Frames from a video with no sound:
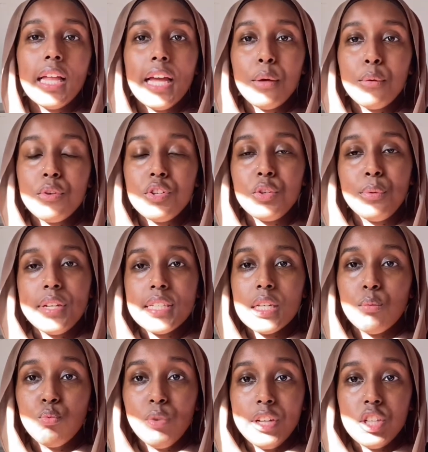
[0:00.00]
I was doing some
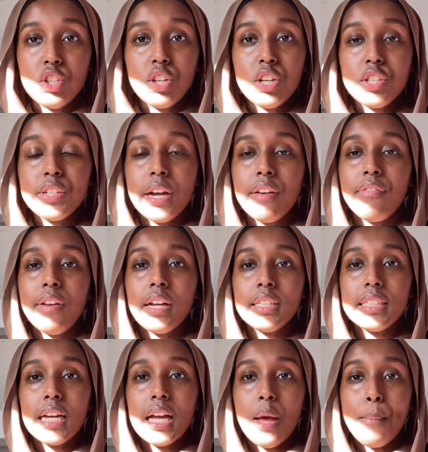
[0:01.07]
research, I found
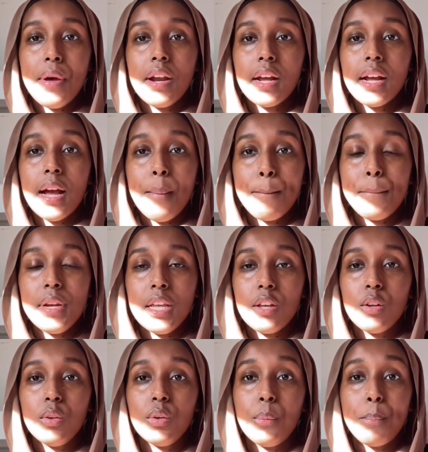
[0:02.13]
out about a company
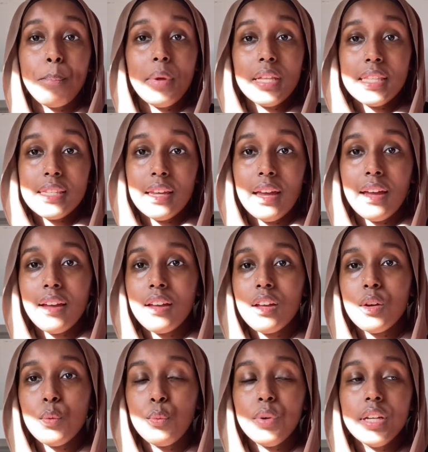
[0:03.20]
called Benzac,
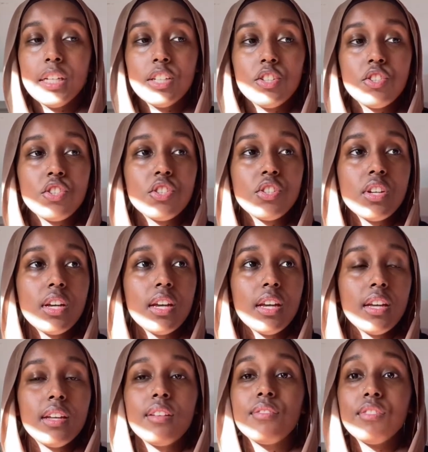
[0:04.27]
which
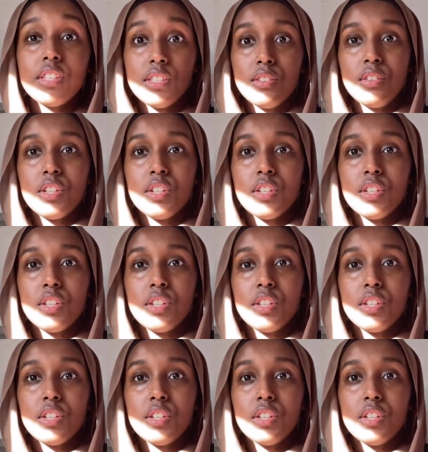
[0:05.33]
this is not a